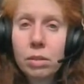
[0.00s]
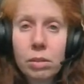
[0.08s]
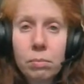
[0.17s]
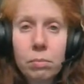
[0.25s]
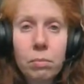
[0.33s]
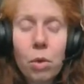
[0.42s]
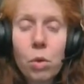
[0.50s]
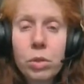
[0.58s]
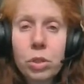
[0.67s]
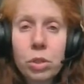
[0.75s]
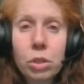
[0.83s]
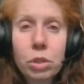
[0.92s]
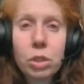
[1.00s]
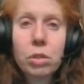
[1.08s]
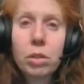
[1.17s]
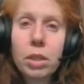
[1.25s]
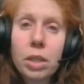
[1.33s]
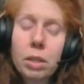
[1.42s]
most churches are
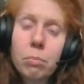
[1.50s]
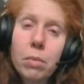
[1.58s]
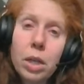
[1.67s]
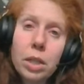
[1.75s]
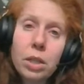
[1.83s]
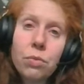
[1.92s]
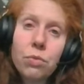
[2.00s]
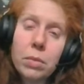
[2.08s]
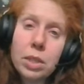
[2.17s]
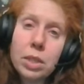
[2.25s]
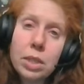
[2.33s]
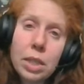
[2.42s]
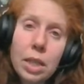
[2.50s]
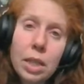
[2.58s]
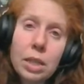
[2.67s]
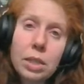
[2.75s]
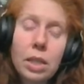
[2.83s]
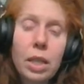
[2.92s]
getting money from the
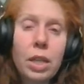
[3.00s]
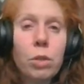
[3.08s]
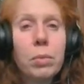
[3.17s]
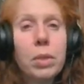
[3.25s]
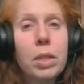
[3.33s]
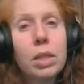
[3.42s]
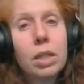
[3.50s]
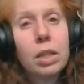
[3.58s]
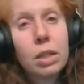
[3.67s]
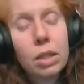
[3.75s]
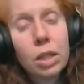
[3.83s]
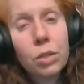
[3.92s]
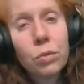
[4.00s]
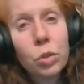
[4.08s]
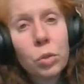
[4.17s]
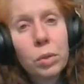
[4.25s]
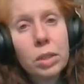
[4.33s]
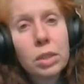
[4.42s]
states, and they are being
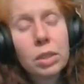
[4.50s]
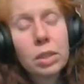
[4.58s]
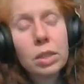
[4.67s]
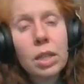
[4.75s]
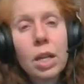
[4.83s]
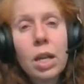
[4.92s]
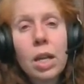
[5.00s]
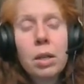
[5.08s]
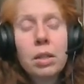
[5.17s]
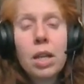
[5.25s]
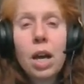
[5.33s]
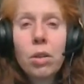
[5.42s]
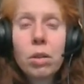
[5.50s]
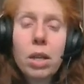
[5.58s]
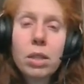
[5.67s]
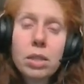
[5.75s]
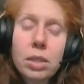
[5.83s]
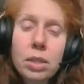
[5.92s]
influenced not only by
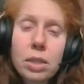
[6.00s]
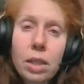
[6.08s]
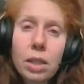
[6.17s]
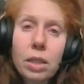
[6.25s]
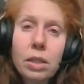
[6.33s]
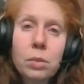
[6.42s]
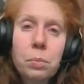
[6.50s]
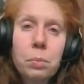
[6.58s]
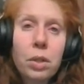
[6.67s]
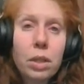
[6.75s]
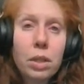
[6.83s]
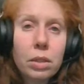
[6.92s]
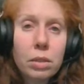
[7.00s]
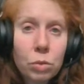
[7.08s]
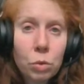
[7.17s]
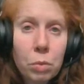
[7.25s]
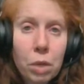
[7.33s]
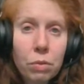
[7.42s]
the states, but
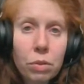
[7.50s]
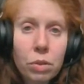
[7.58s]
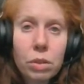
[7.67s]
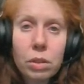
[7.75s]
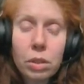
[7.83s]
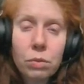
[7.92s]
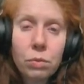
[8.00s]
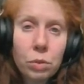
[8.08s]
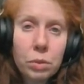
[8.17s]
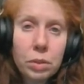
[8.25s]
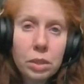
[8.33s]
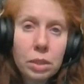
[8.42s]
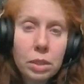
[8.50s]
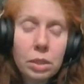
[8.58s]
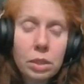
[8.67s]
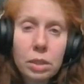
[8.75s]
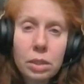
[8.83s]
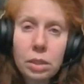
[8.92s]
whomever influences
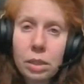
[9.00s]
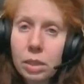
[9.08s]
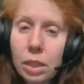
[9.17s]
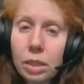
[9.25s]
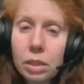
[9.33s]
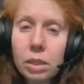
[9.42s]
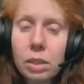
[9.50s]
the state.